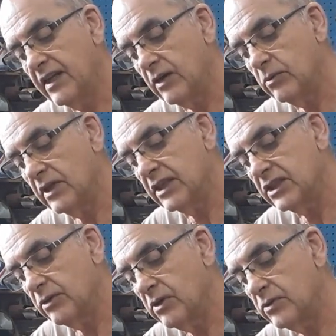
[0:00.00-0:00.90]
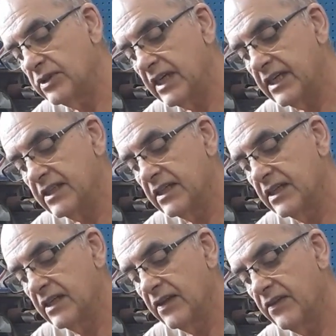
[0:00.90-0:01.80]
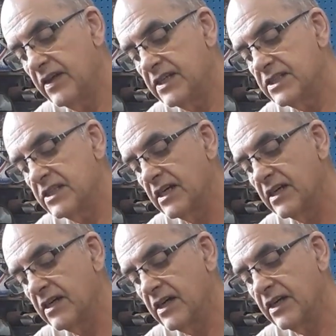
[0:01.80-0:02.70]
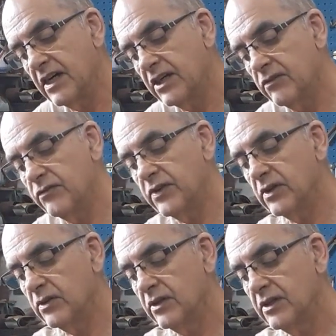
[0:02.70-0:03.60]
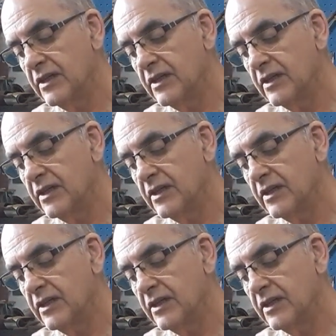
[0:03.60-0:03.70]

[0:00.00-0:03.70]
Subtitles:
that will actually rotate this. And I can feel